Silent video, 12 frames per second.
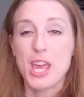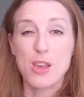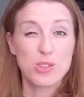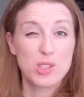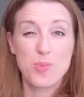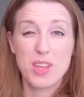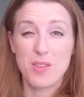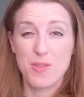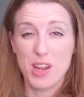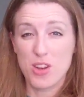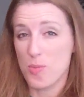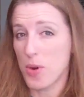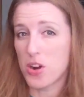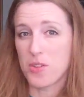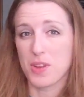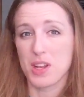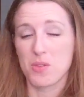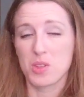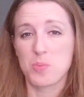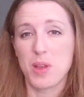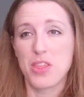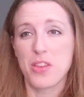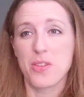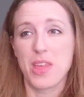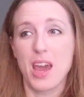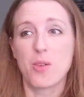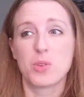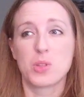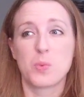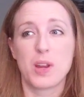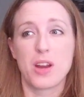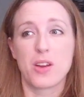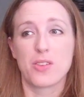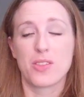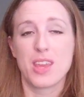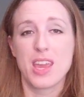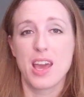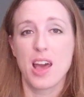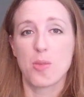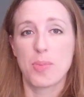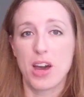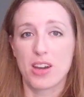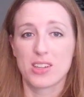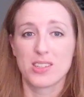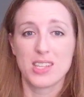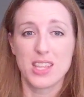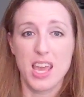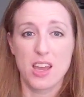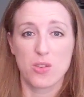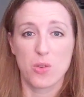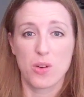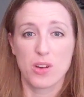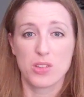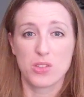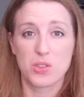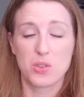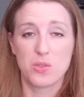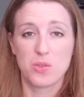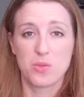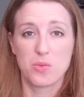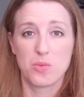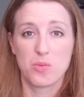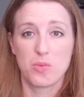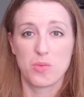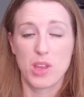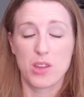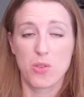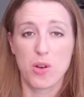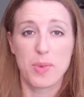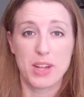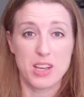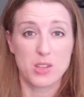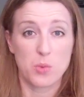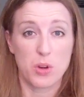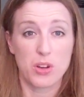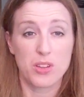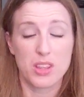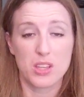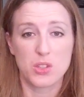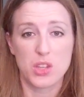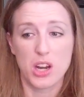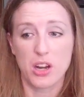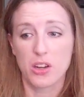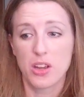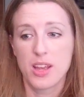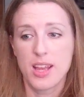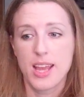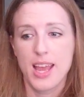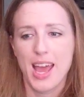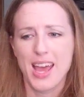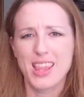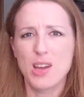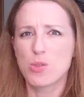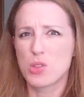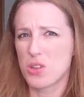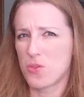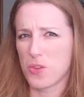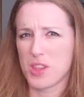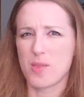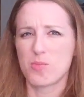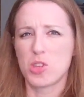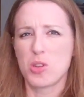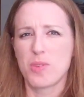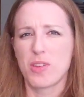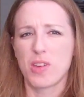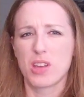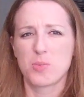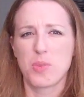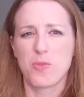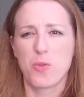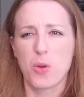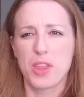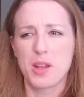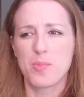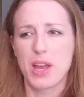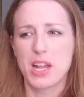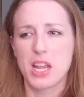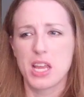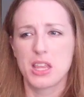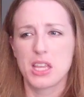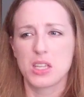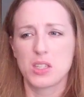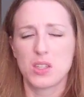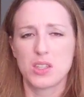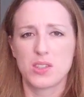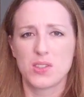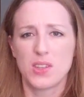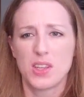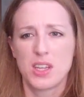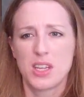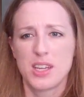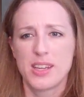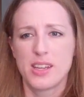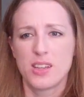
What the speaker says: What used to be the vendor barn, if anyone's been there, that was where the alpacas and the Angora bunnies were this year. And that was good for them too, because before they'd been in these